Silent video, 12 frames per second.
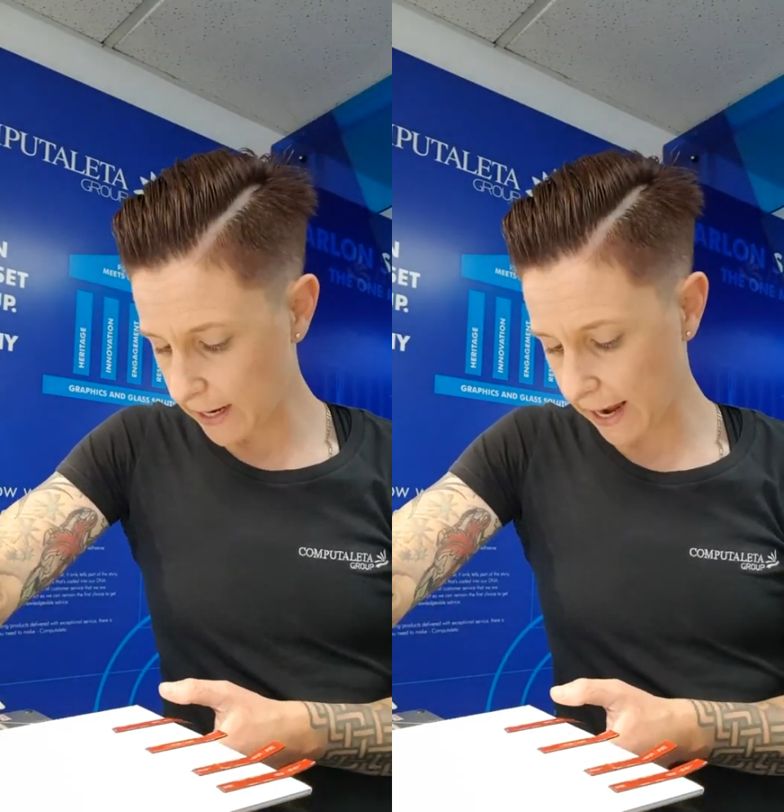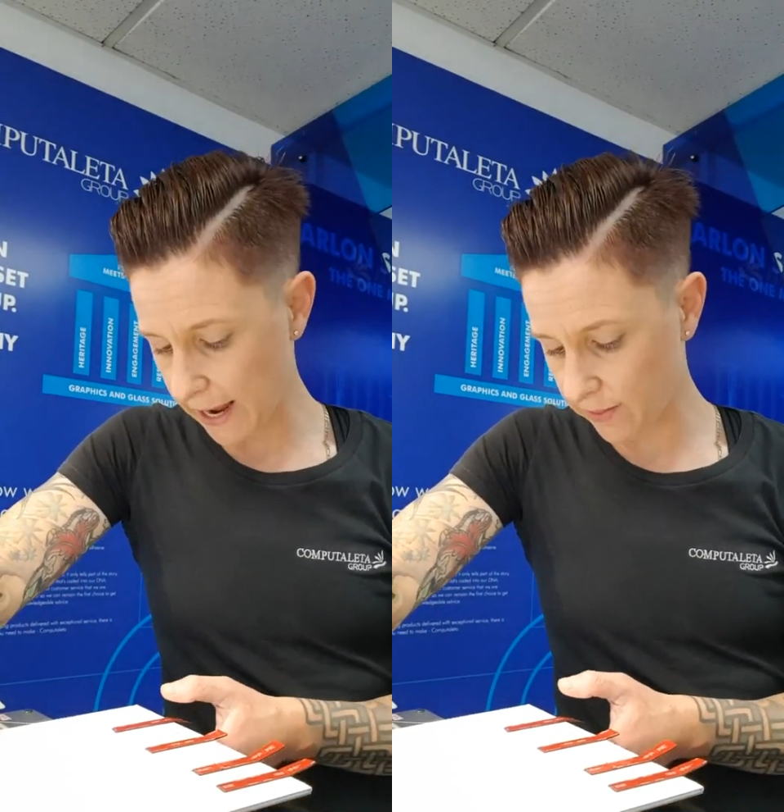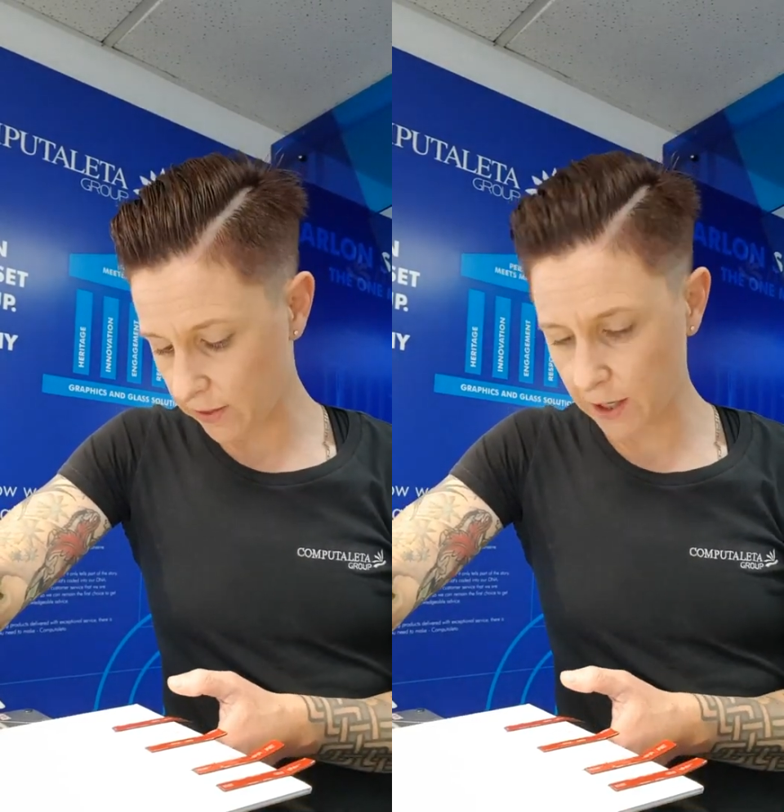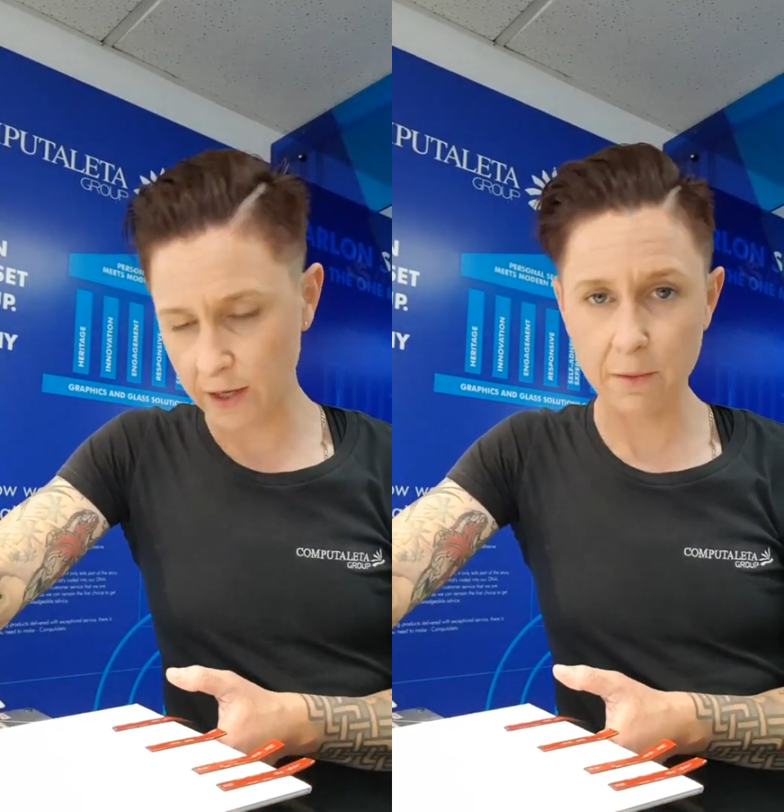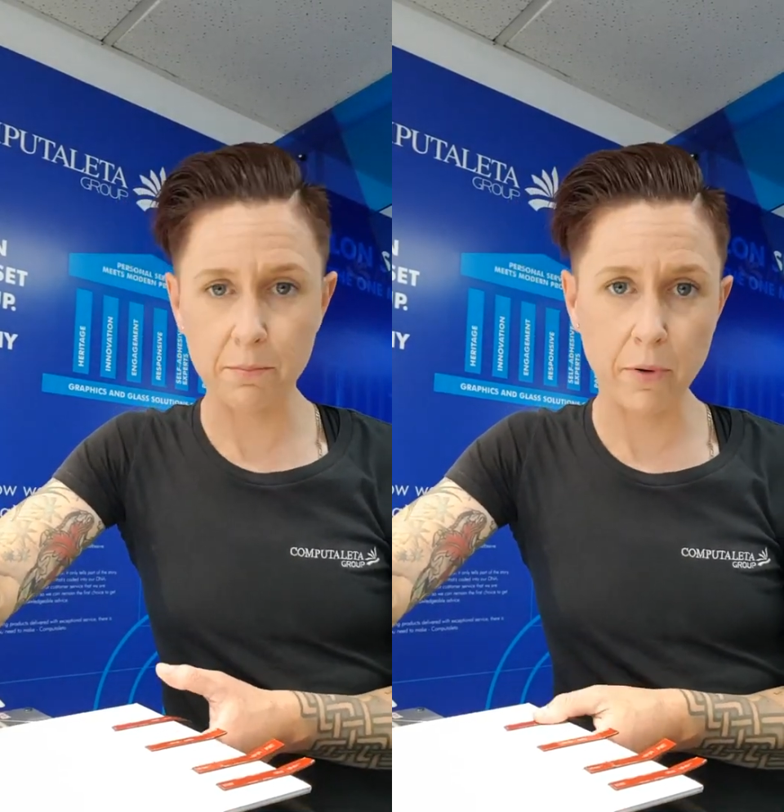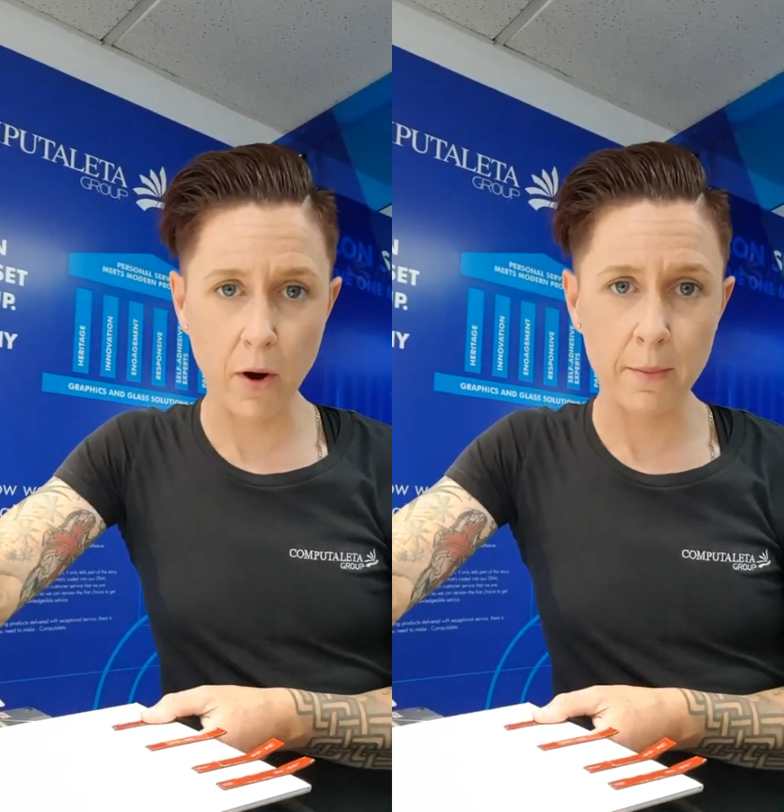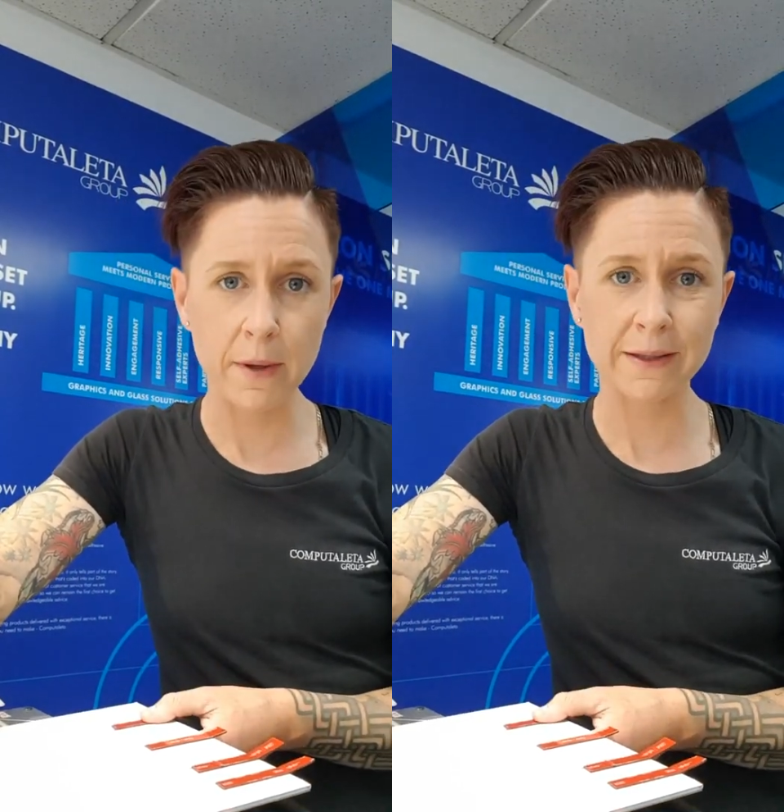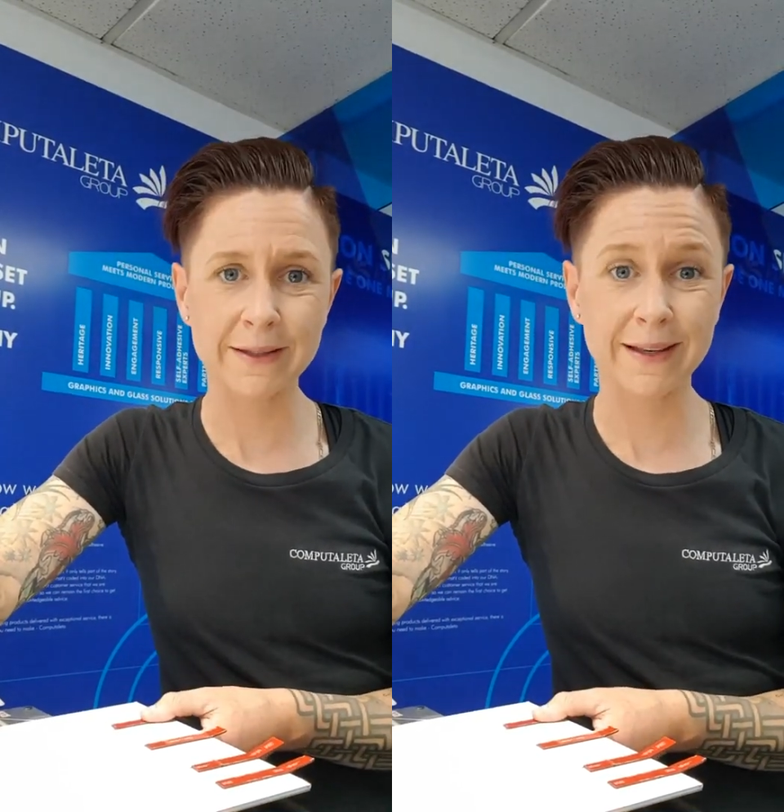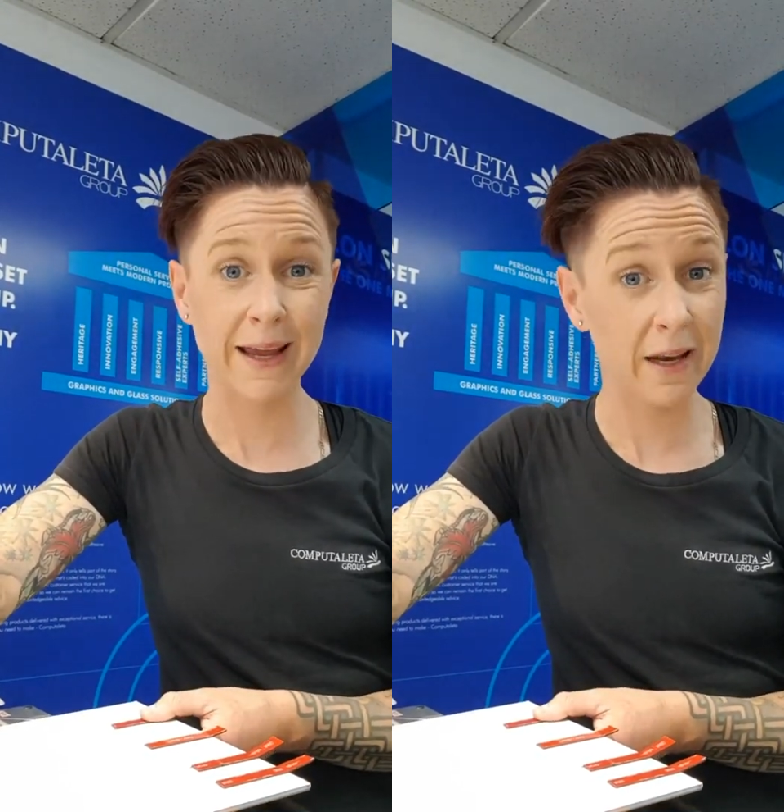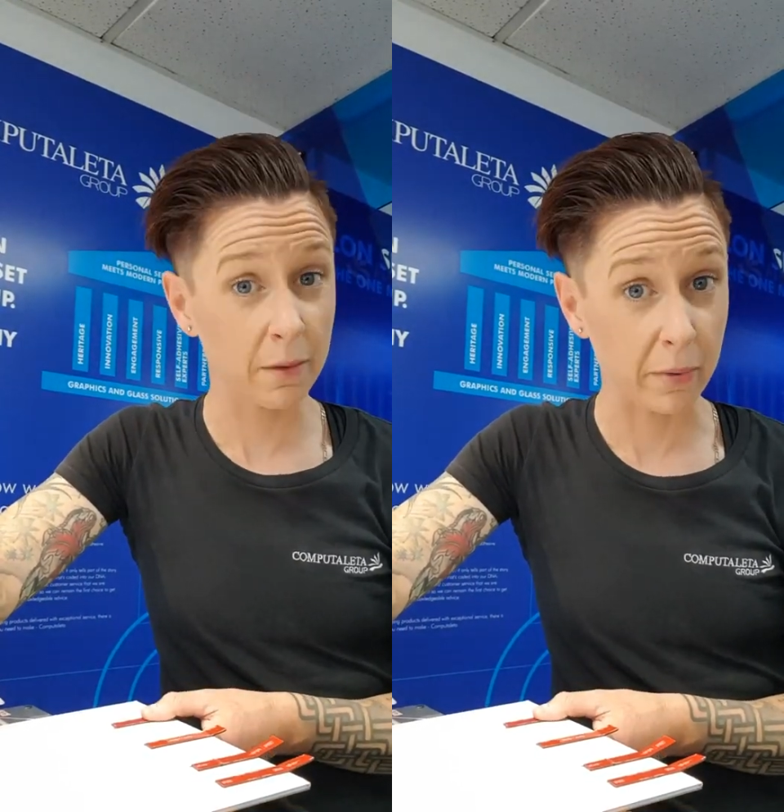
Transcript: and then primer and